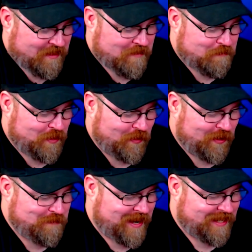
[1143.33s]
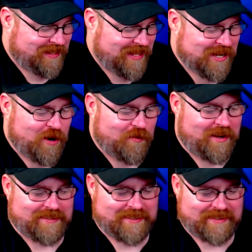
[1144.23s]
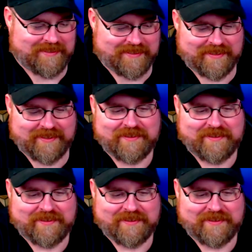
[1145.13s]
Bjorn made Lego usses.